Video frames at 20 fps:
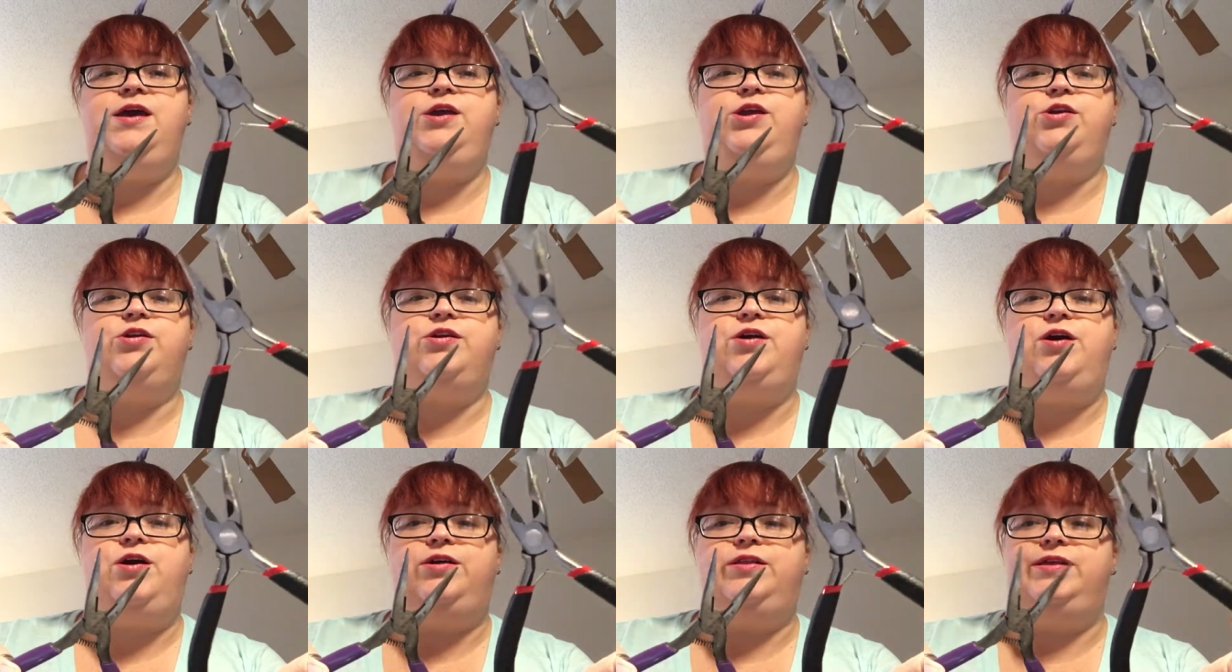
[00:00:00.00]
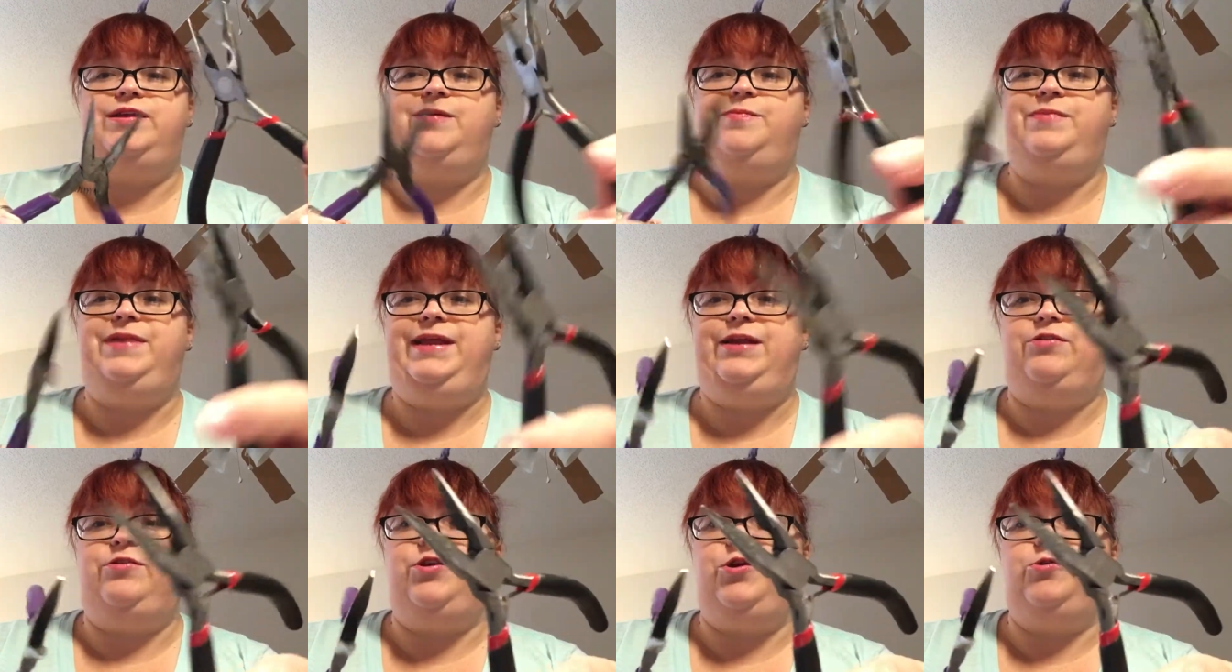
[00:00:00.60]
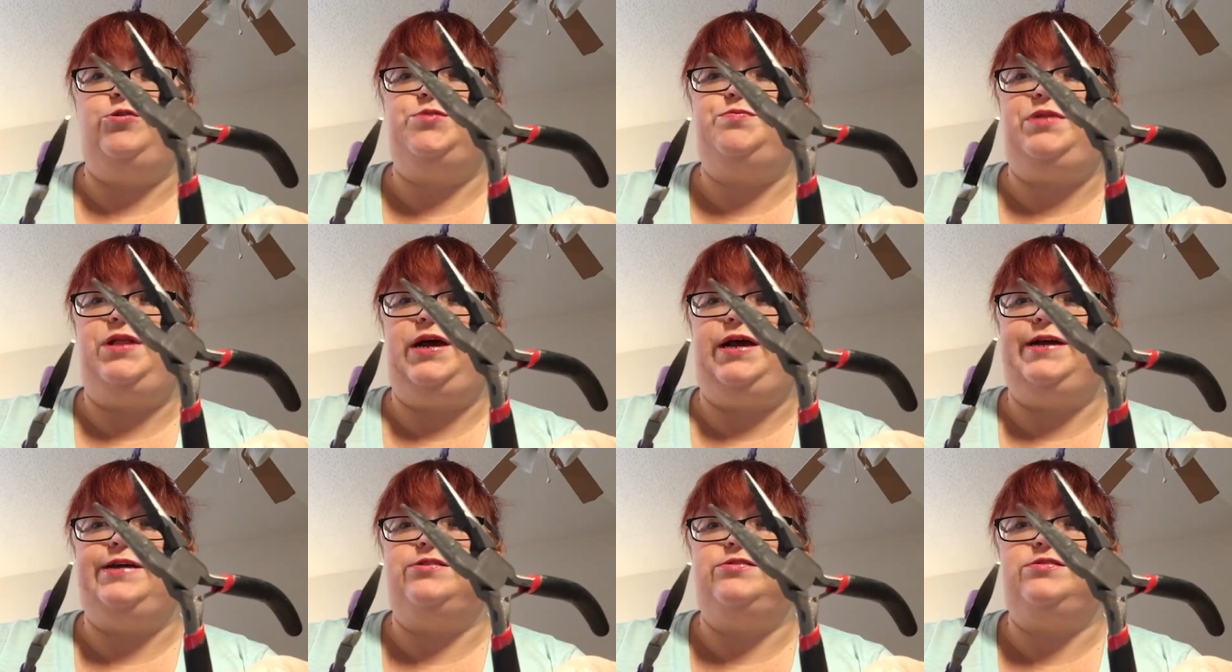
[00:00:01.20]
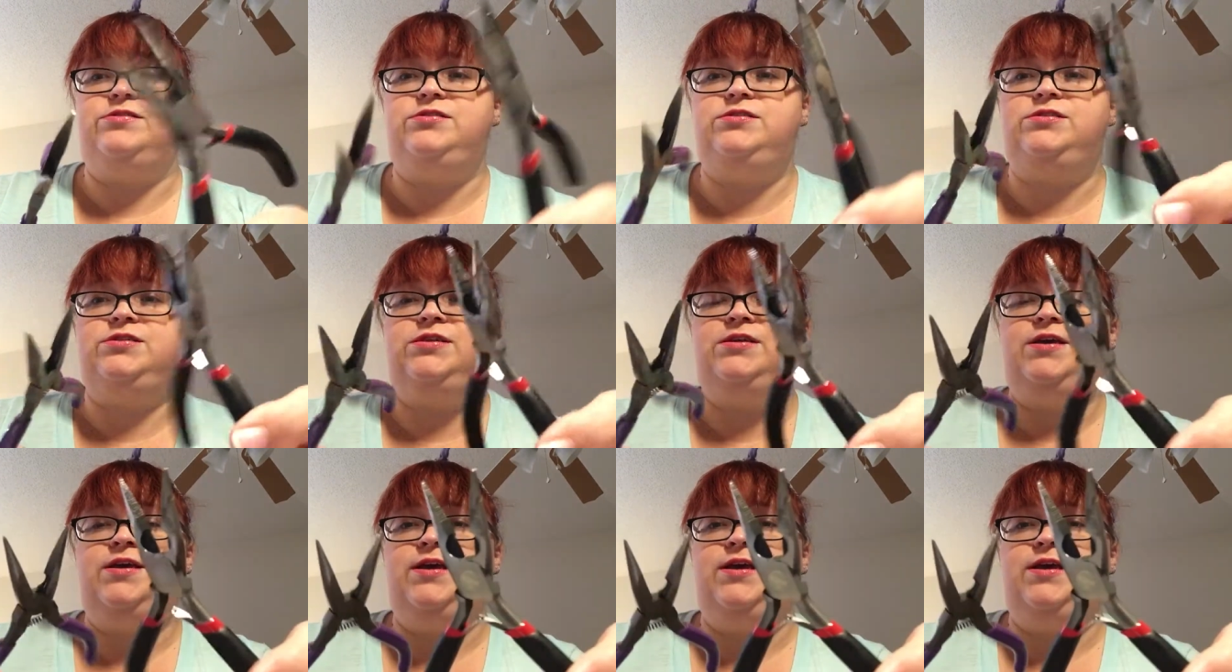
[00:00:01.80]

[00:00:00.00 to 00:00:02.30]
you're calling them needle nose pliers.